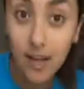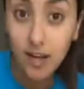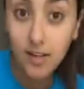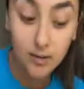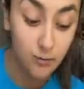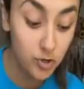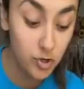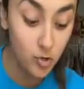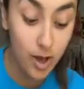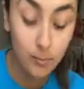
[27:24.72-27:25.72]
luckily for
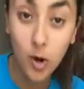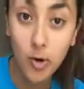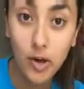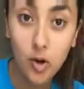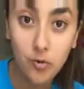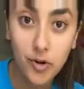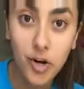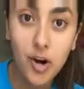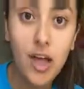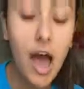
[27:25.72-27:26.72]
you, I'm going
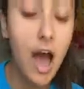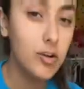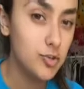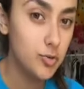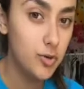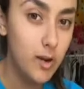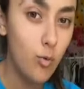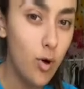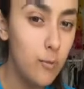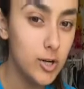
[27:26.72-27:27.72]
over how to do it
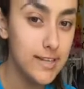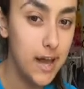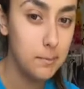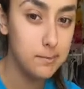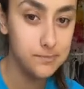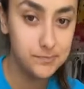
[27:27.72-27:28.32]
one more time.